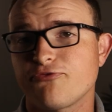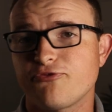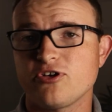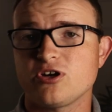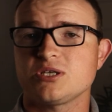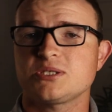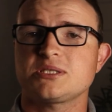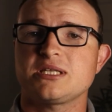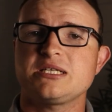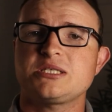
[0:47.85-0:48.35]

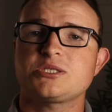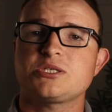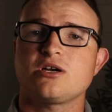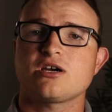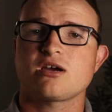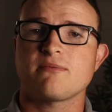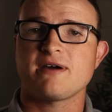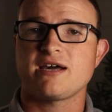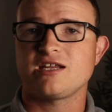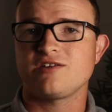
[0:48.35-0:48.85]
first, let's
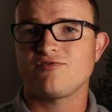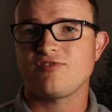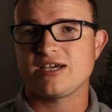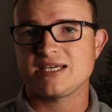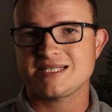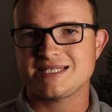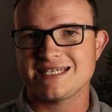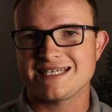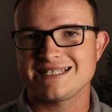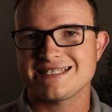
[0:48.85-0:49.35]
talk about
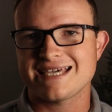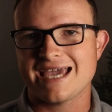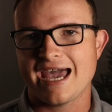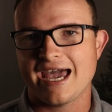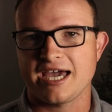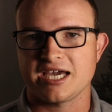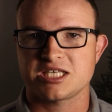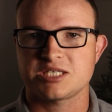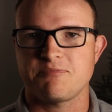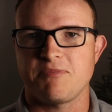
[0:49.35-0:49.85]
investing
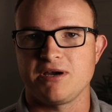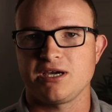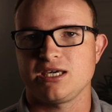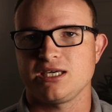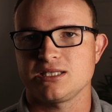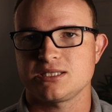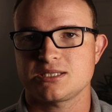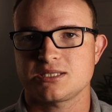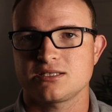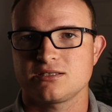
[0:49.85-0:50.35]
tax
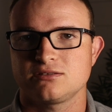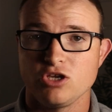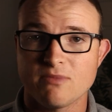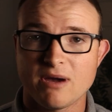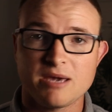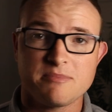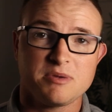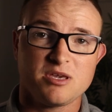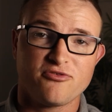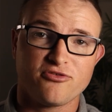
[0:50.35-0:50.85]
buckets. You
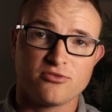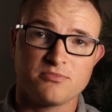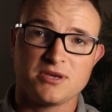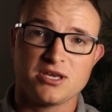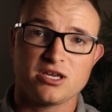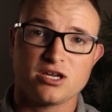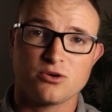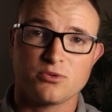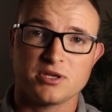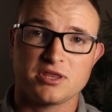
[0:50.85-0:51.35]
might be
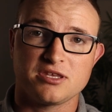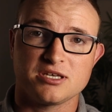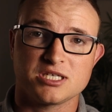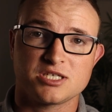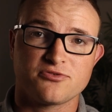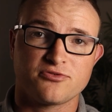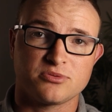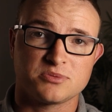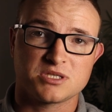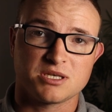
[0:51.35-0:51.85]
familiar with
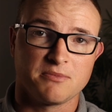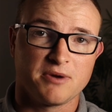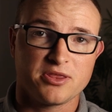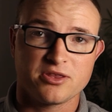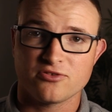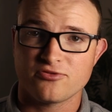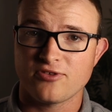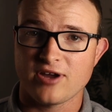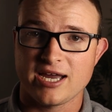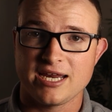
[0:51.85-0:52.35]
this from some
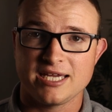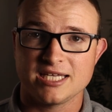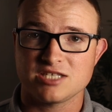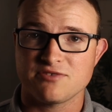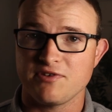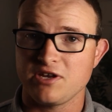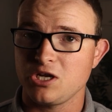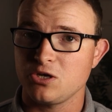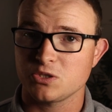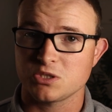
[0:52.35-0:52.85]
other finance
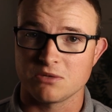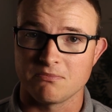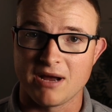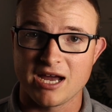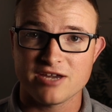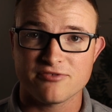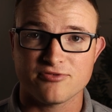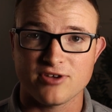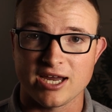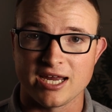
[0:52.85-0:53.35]
videos or
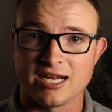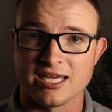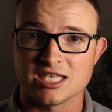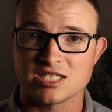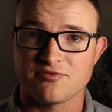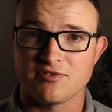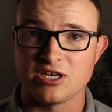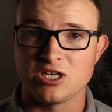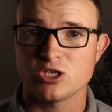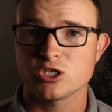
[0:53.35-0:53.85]
my
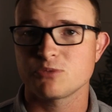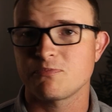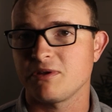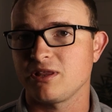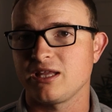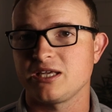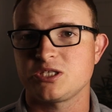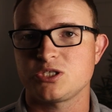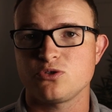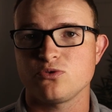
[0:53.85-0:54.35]
finance videos,
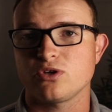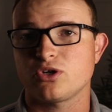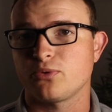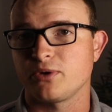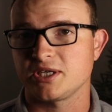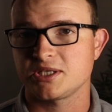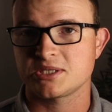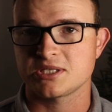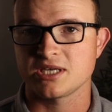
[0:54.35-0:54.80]
but let's do a quick